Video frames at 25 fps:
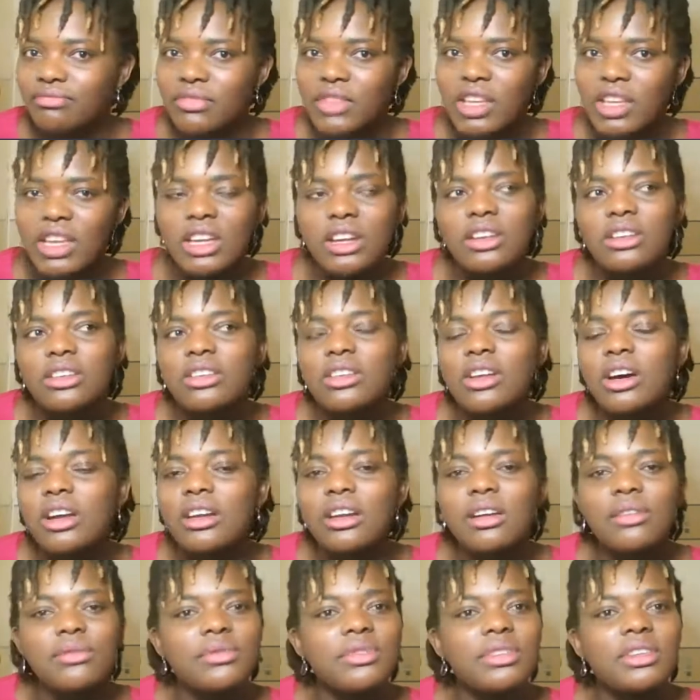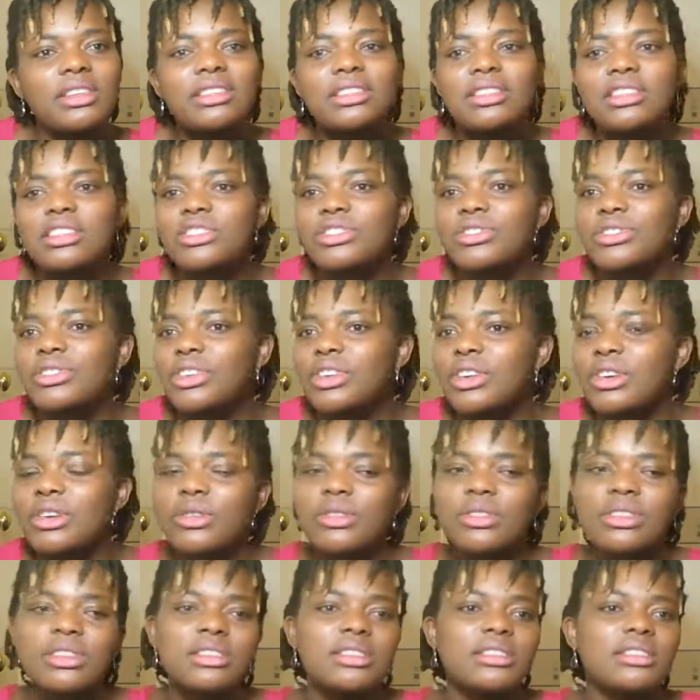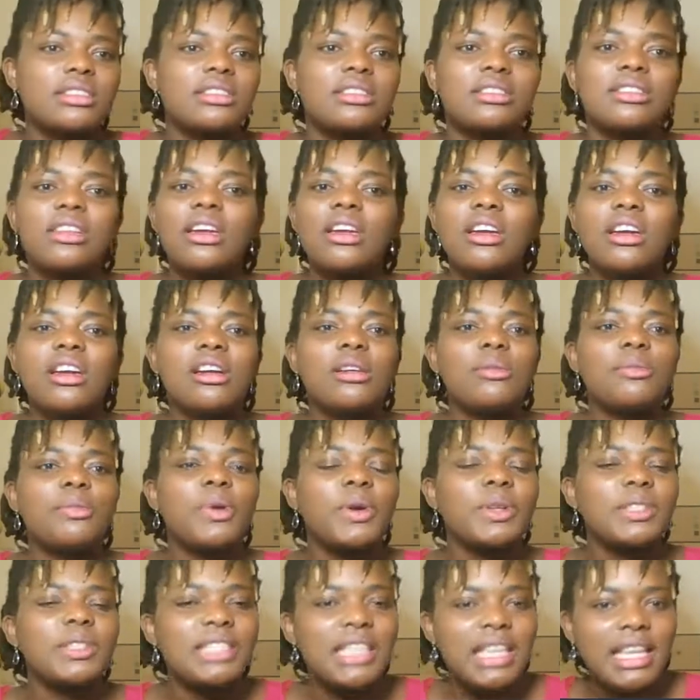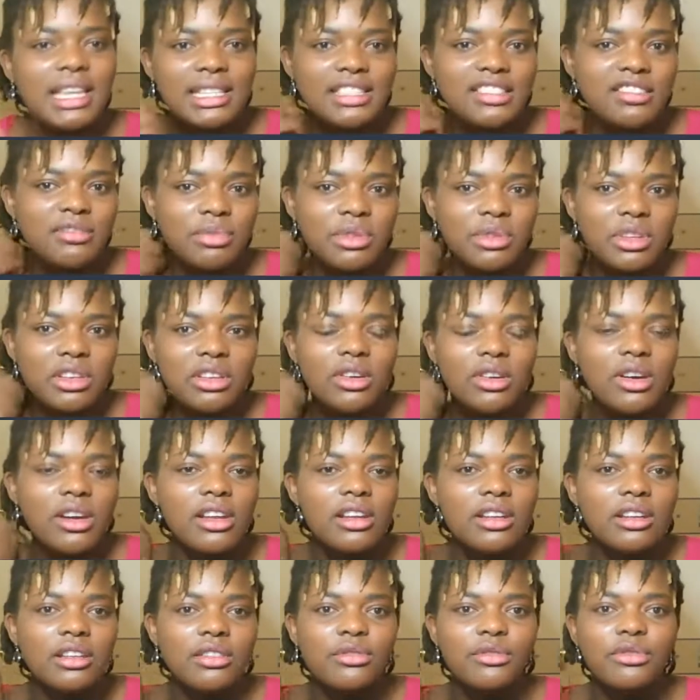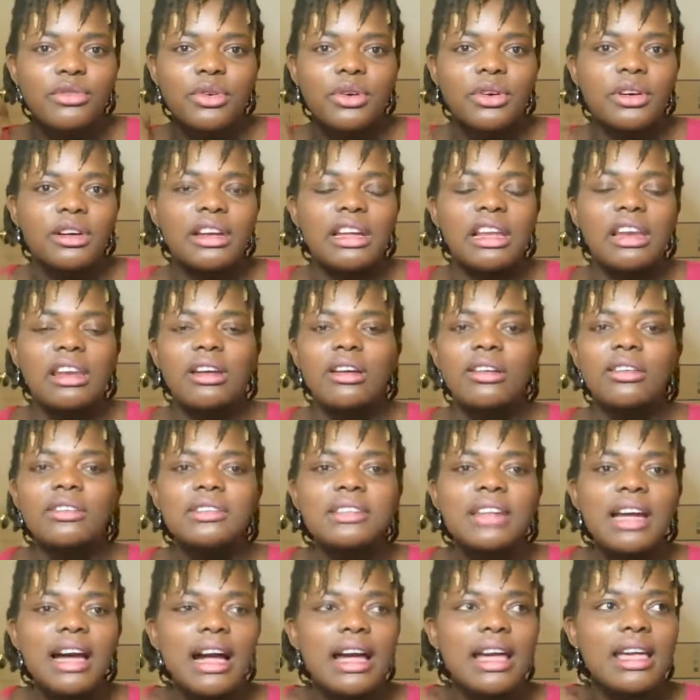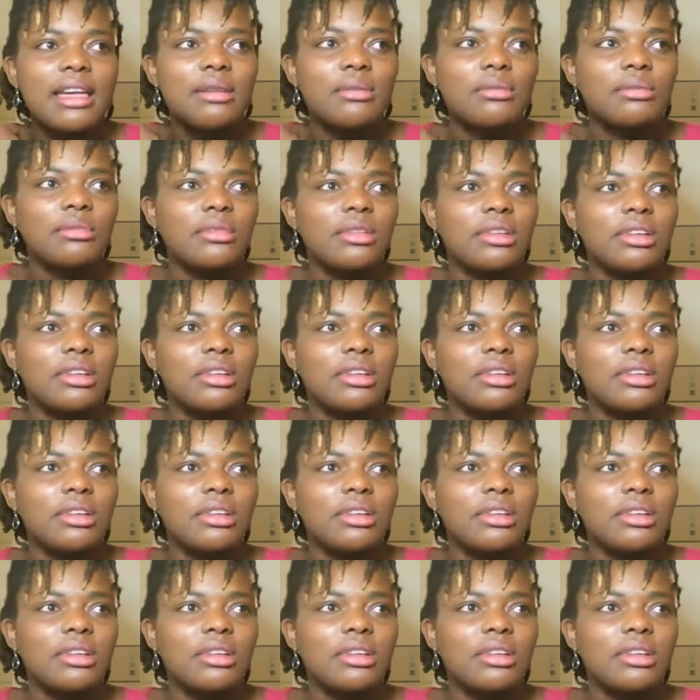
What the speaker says: None of this is new. This is protests have been going on for a long time.